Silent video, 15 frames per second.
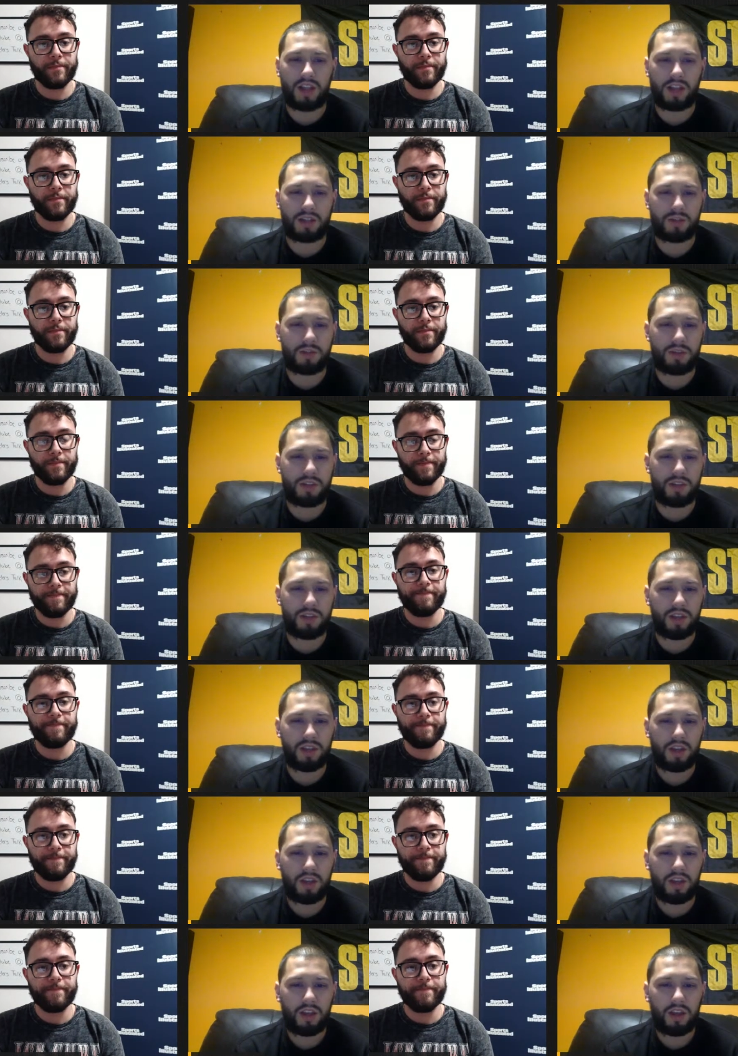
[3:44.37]
Speaker 1: last week.
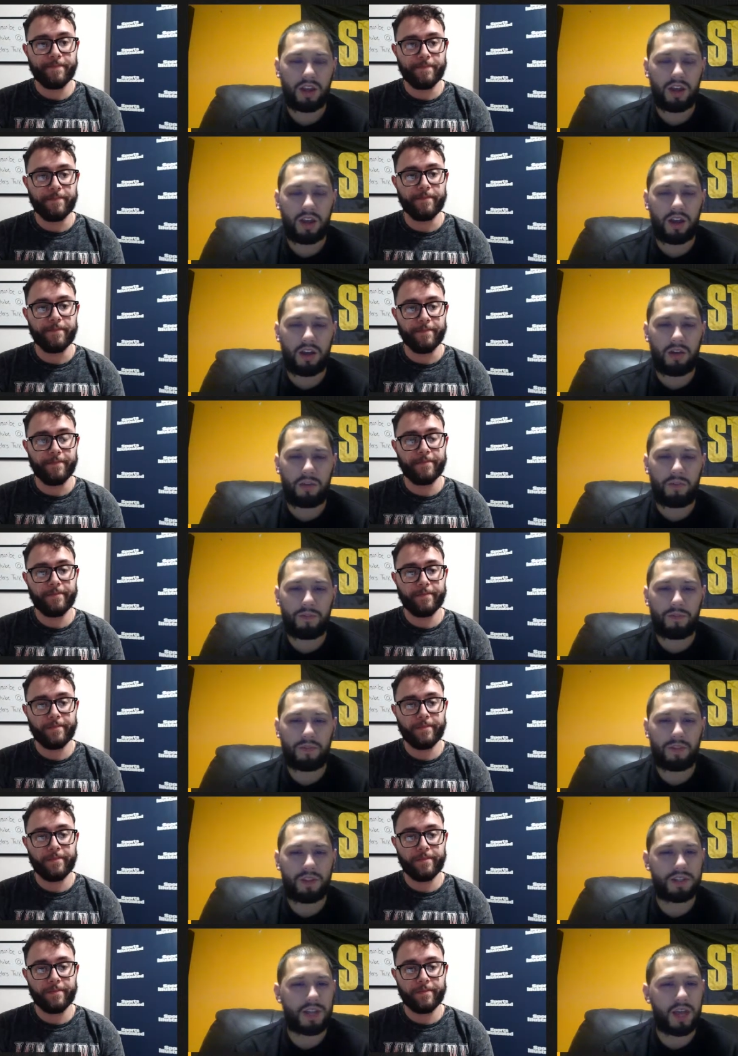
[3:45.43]
Mm-hmm. Um,
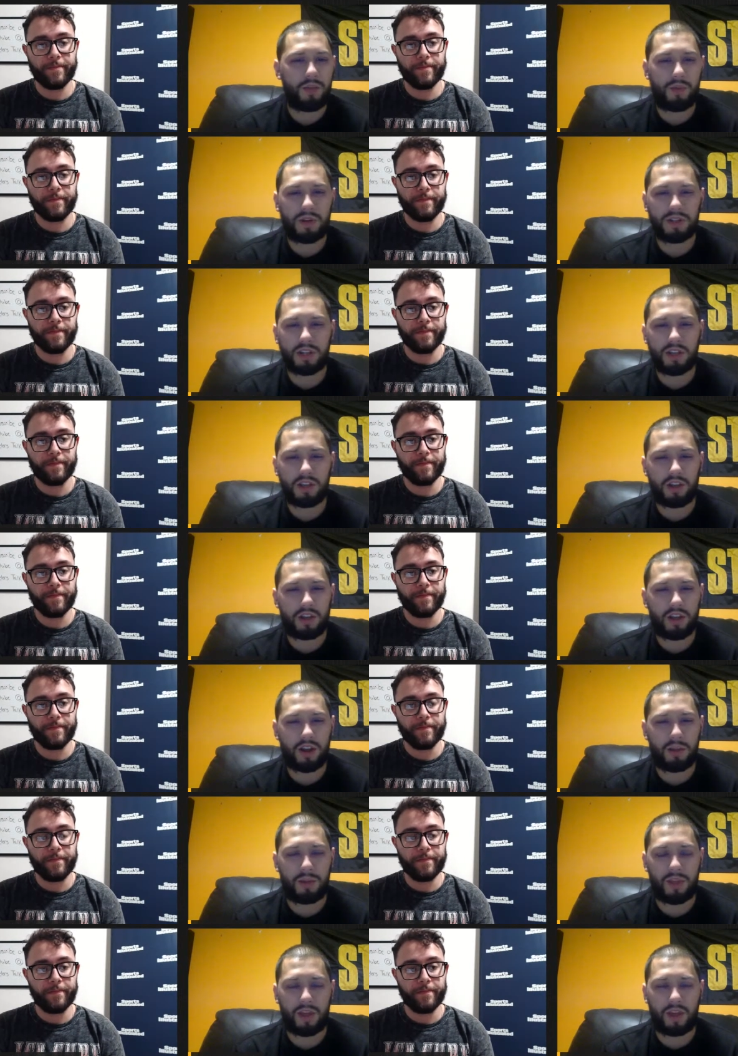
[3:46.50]
the tape wasn't good.
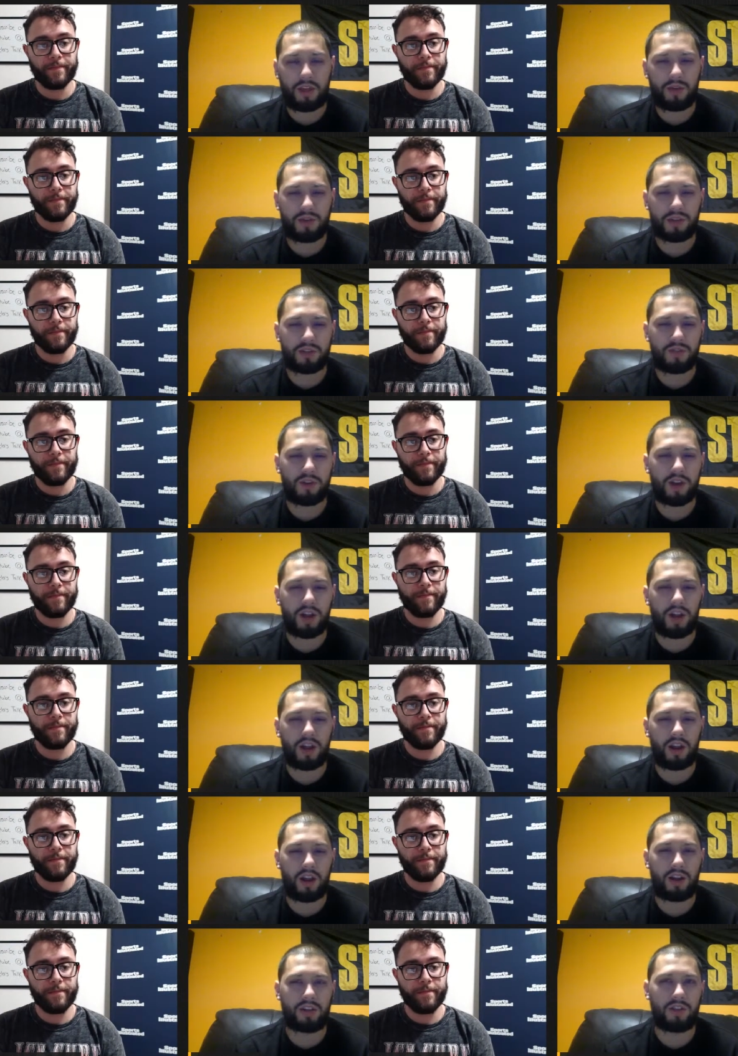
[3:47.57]
I mean, that it was just very
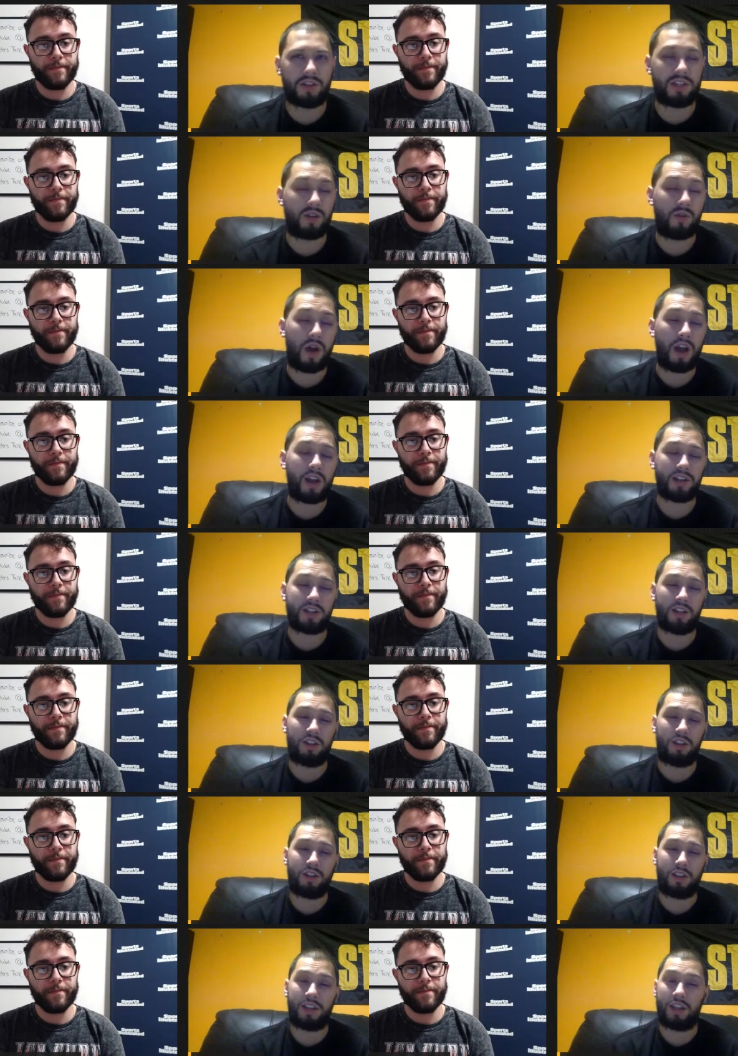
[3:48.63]
uncharacteristic. Watt doesn't
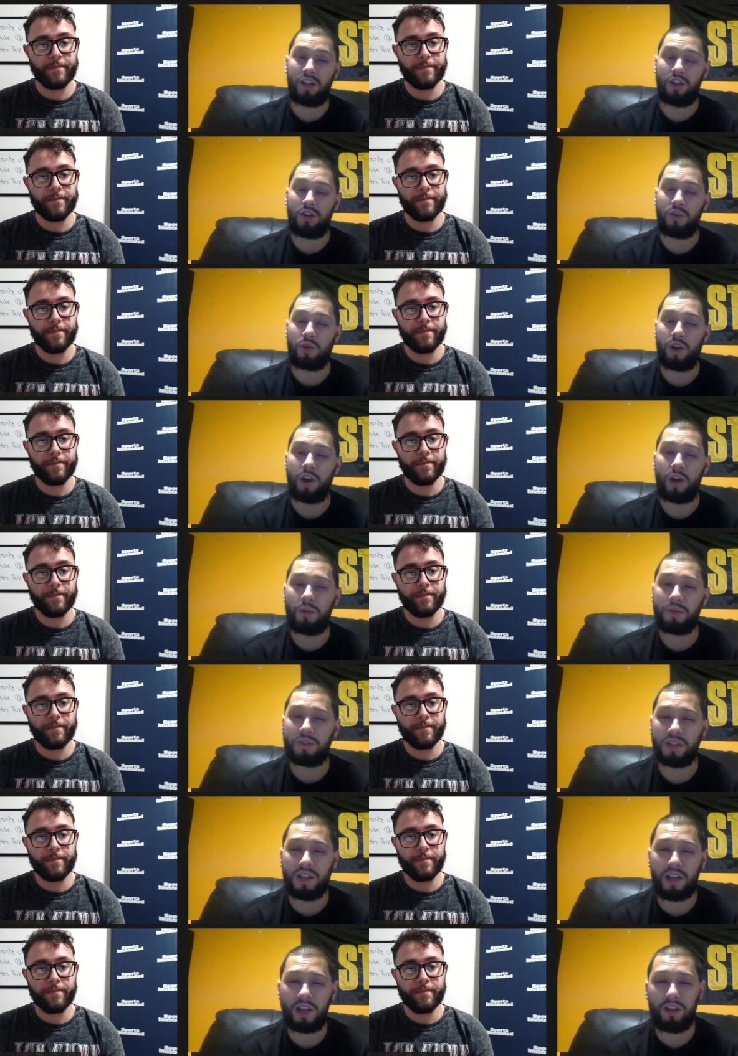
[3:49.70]
look didn't look
Speaker 2: 100
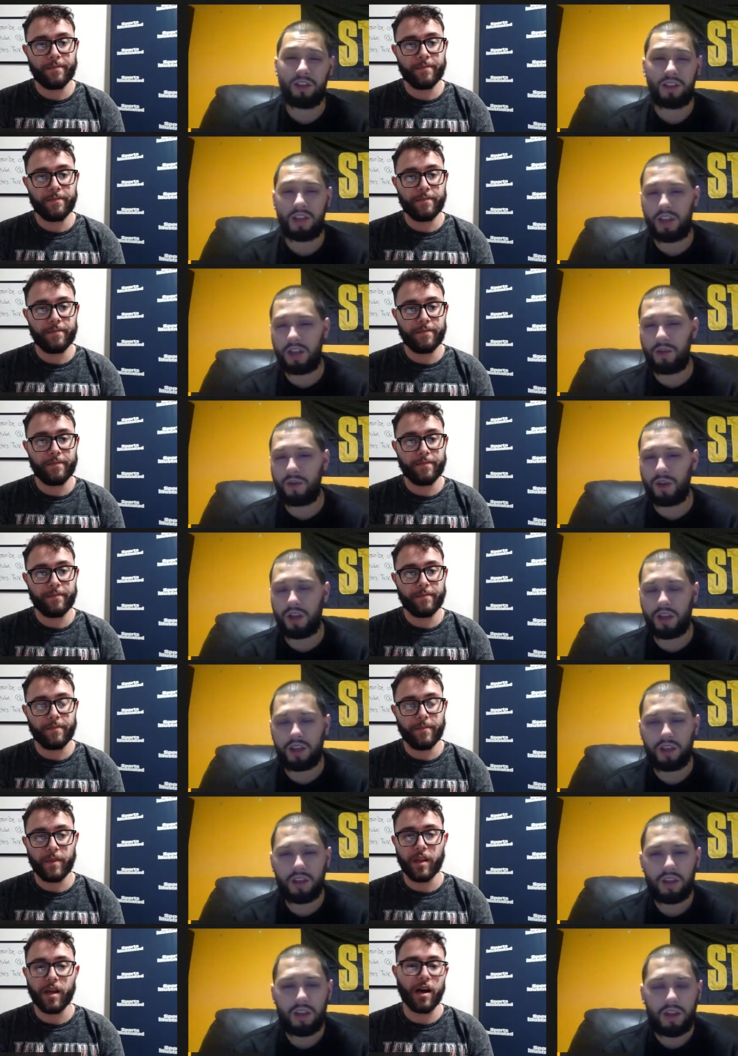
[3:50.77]
percent healthy anyway.
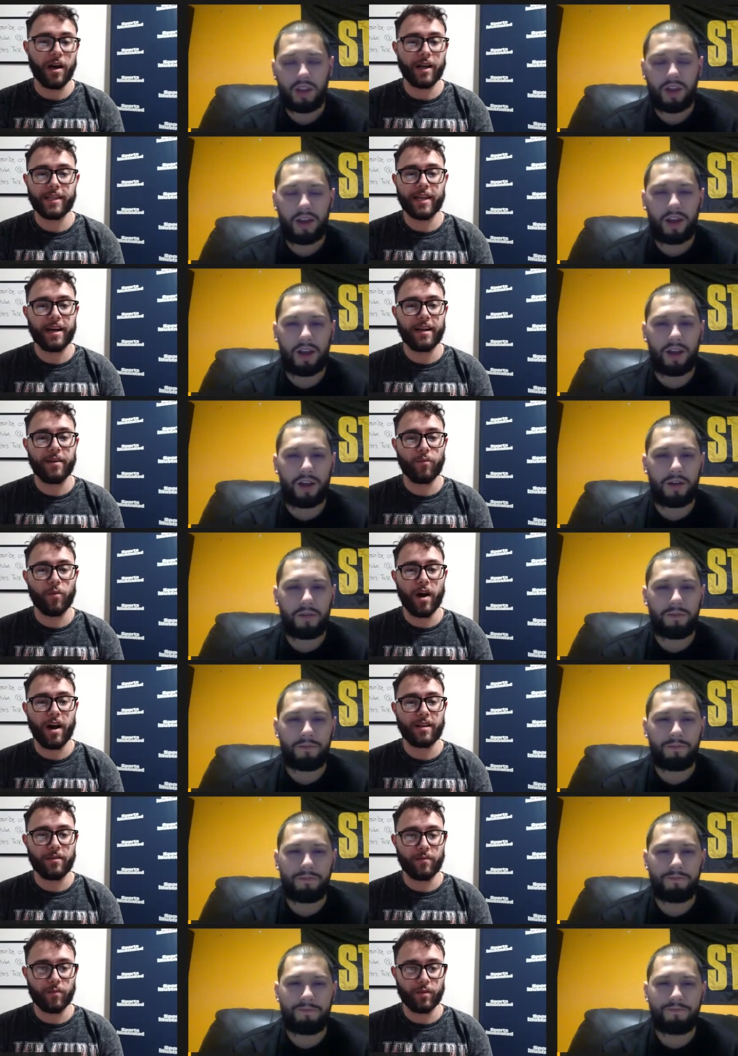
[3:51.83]
No, I thought um,
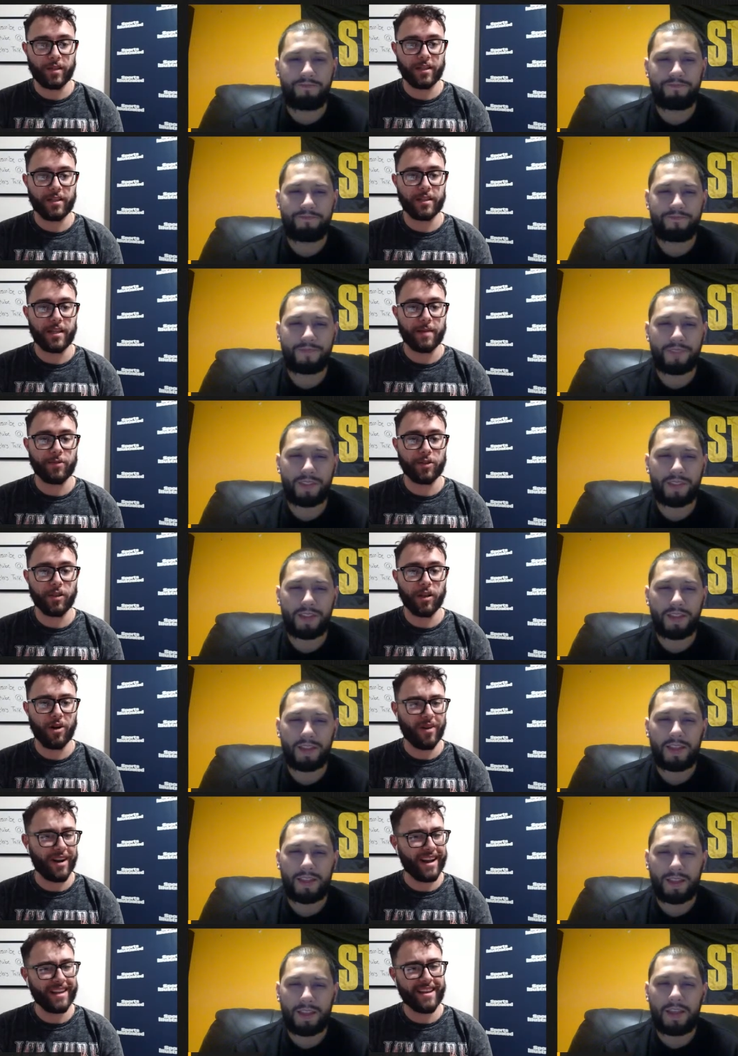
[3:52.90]
Watt was a step
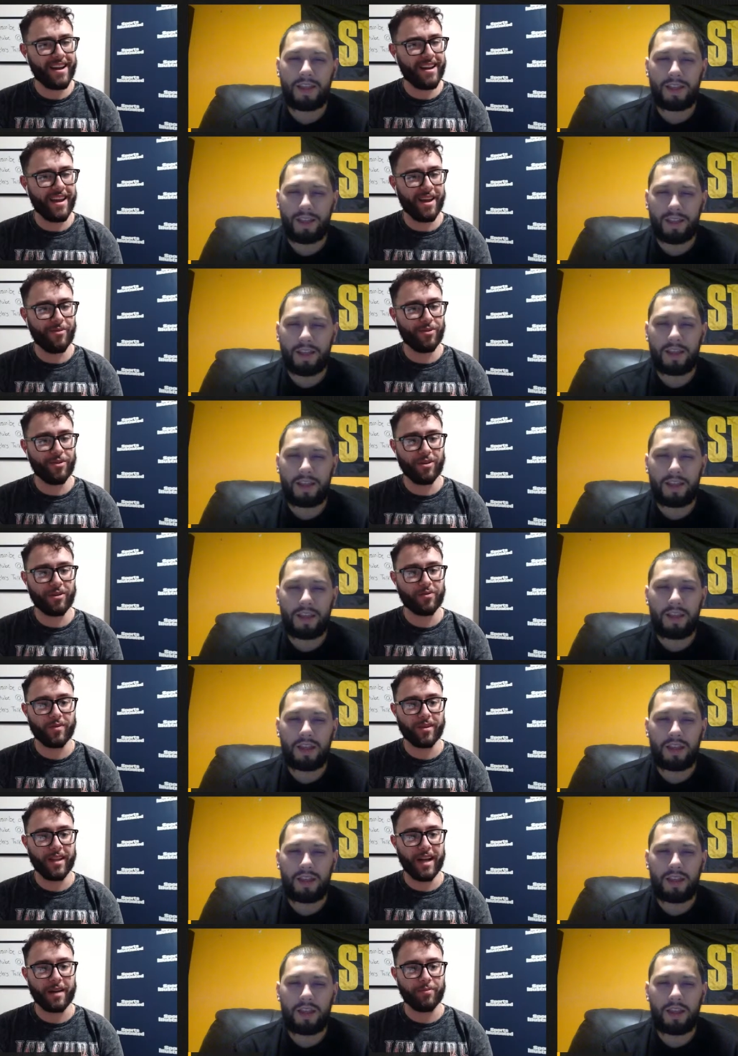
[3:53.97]
slow, and I thought Heyward looked
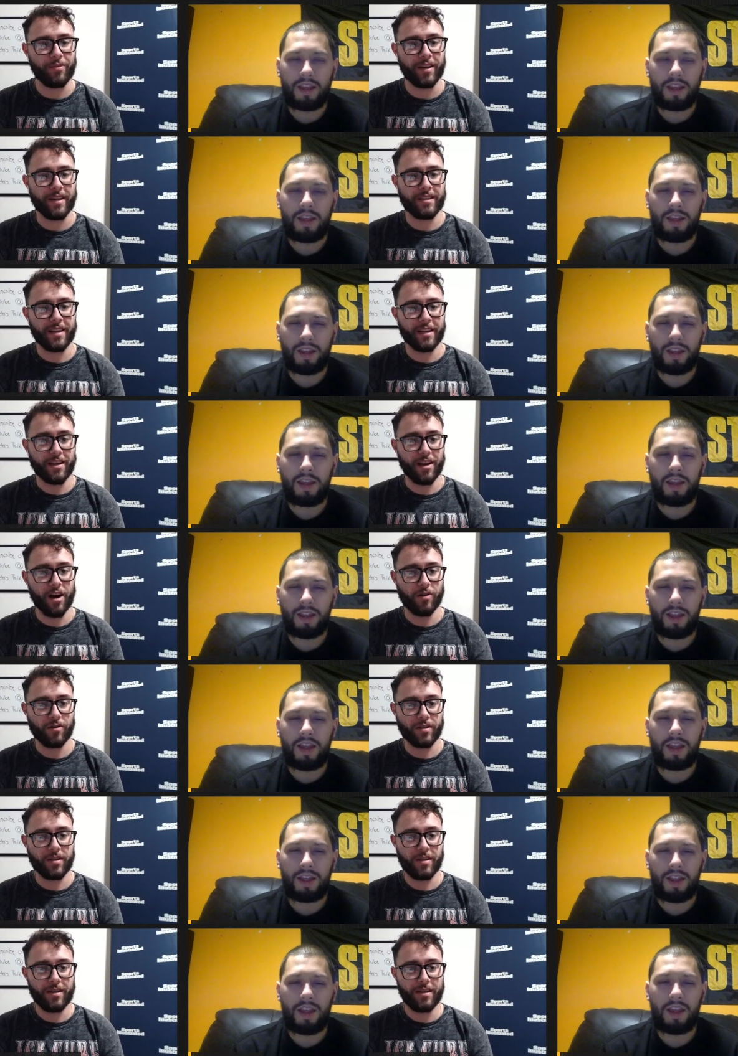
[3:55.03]
real out of place at nose.